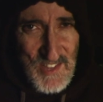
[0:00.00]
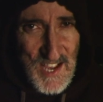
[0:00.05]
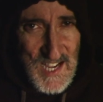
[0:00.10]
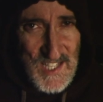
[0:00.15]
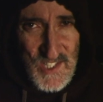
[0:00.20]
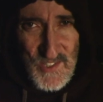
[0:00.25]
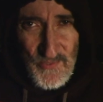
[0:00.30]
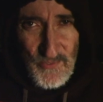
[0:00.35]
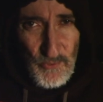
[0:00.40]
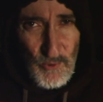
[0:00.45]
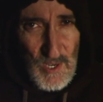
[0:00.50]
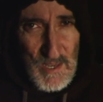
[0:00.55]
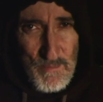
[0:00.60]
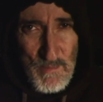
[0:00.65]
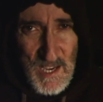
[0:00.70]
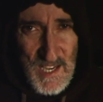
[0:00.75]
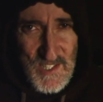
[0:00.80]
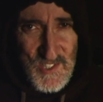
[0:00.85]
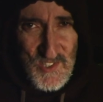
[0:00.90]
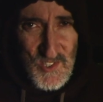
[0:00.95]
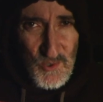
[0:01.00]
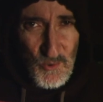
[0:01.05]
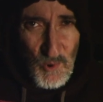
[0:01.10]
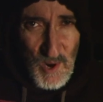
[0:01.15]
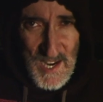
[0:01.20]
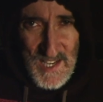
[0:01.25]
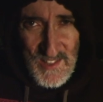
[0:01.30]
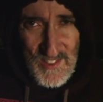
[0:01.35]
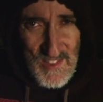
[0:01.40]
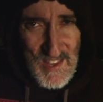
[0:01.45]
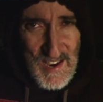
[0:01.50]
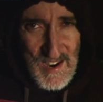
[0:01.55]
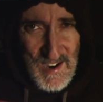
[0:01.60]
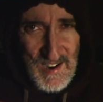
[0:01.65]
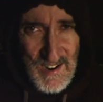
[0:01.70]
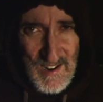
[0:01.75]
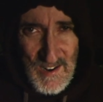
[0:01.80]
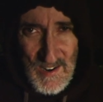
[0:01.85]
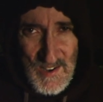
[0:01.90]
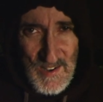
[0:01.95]
that's Freemason right
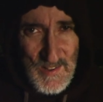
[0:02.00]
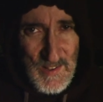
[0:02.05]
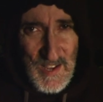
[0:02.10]
there.